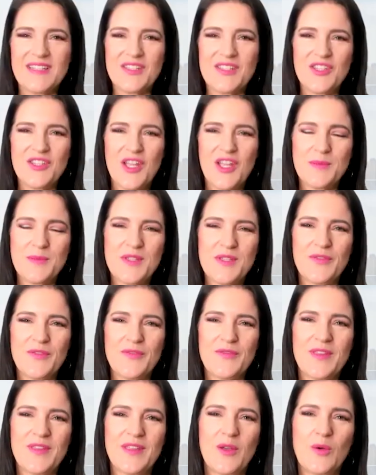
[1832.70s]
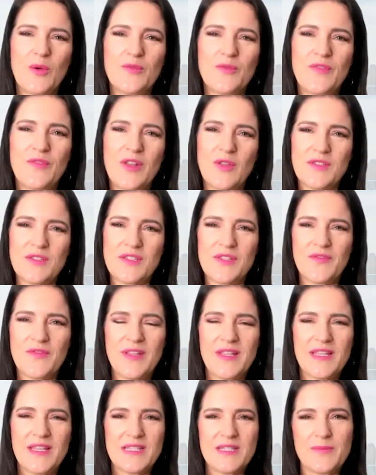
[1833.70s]
So in terms of the whole
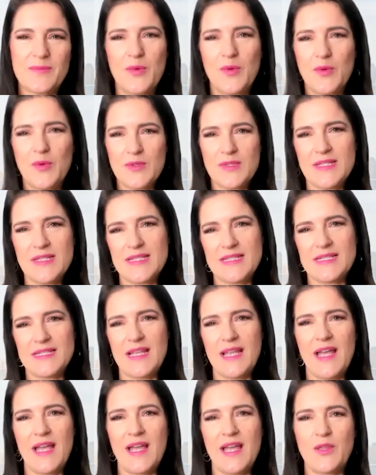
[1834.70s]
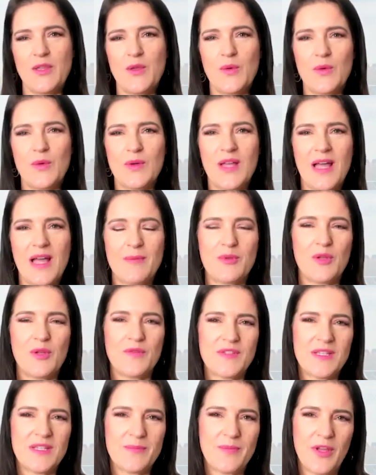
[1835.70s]
philosophy that supports your carbon
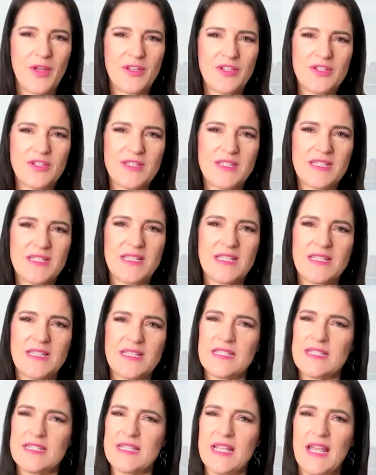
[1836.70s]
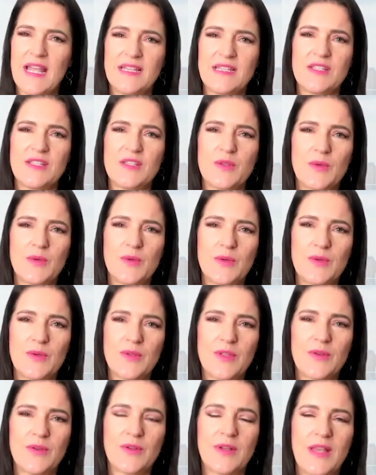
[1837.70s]
offset purchases and
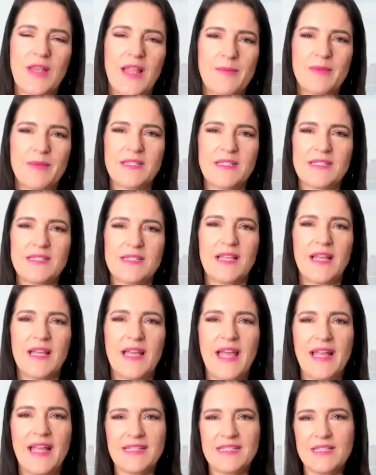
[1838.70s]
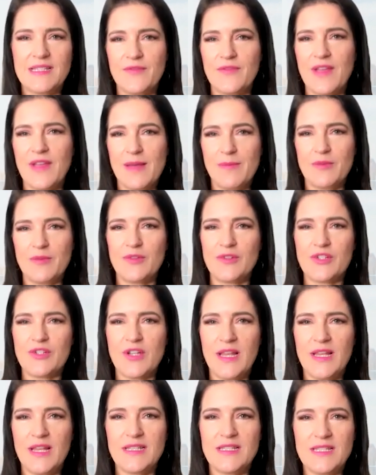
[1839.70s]
your climate active carbon
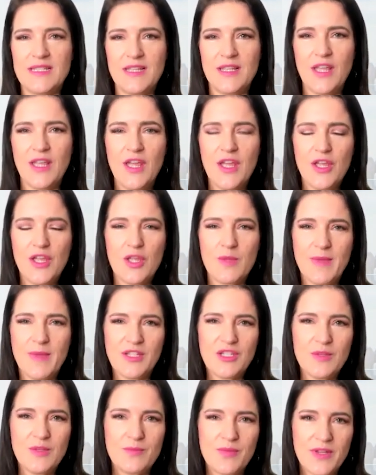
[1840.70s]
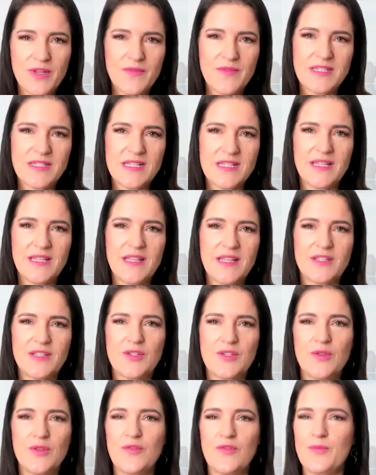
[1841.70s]
neutrality, you mentioned previously that
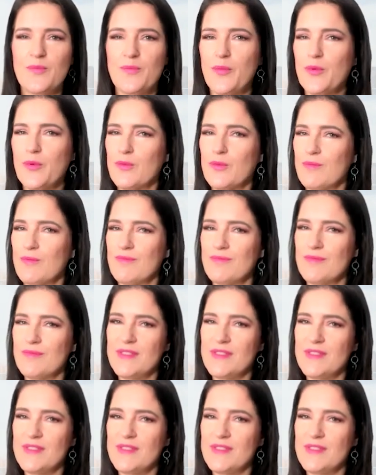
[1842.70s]
you've put